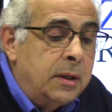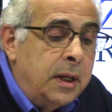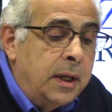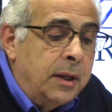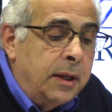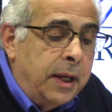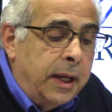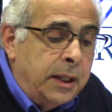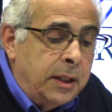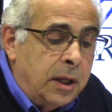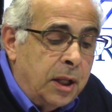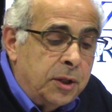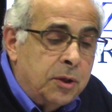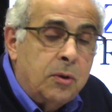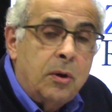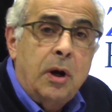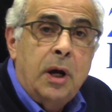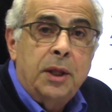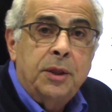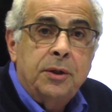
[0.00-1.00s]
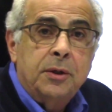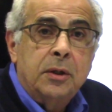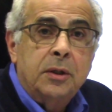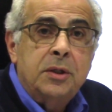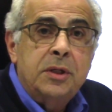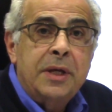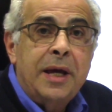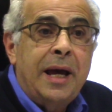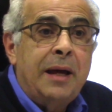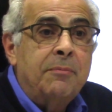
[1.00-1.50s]
another author,
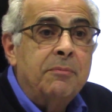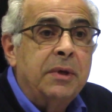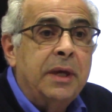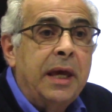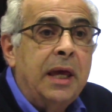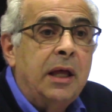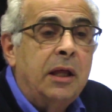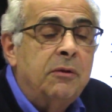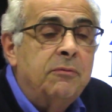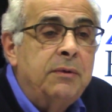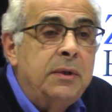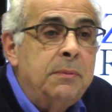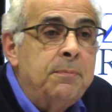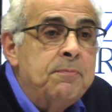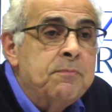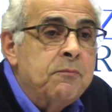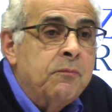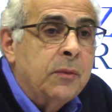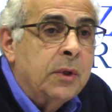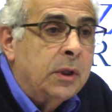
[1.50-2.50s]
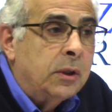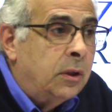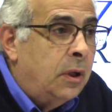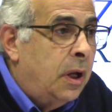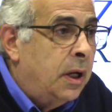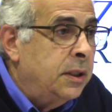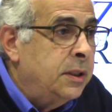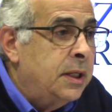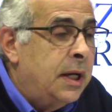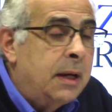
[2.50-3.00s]
Tom Galvin,
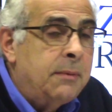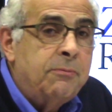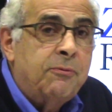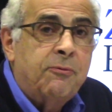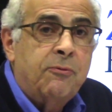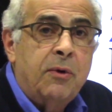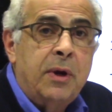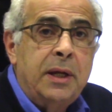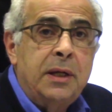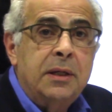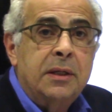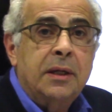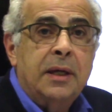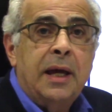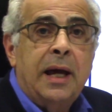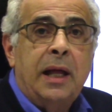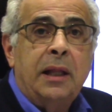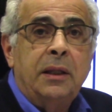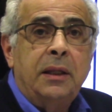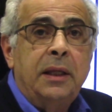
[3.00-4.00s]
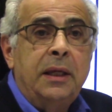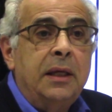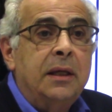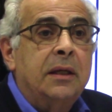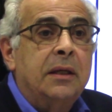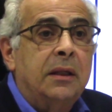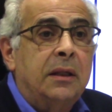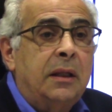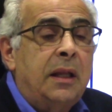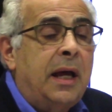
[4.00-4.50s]
longtime friend, colleague,
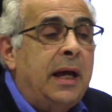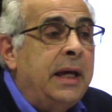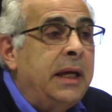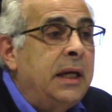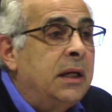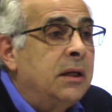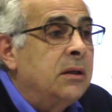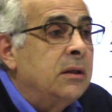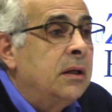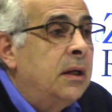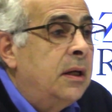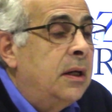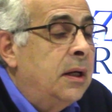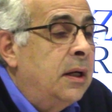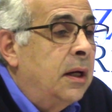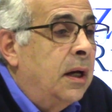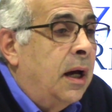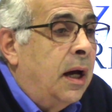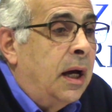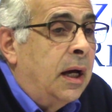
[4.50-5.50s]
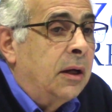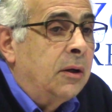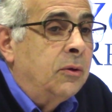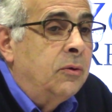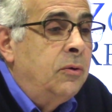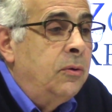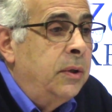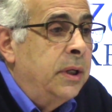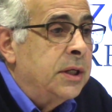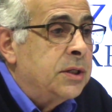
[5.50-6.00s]
client,
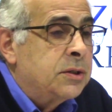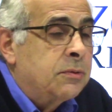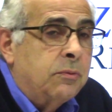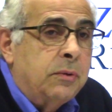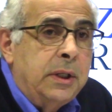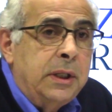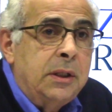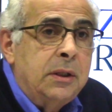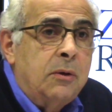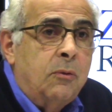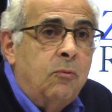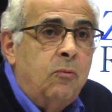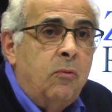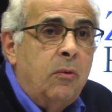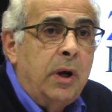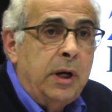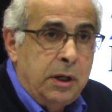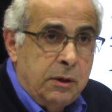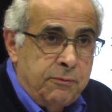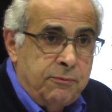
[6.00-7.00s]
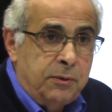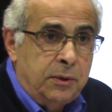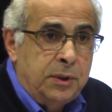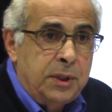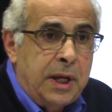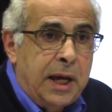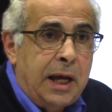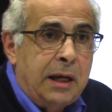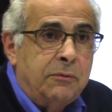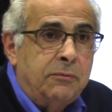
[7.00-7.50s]
who has written a wonderful
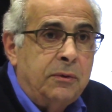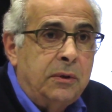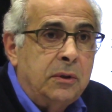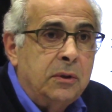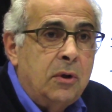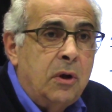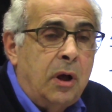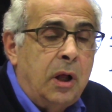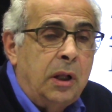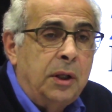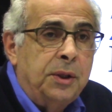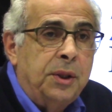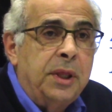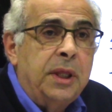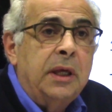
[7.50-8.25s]
novel called The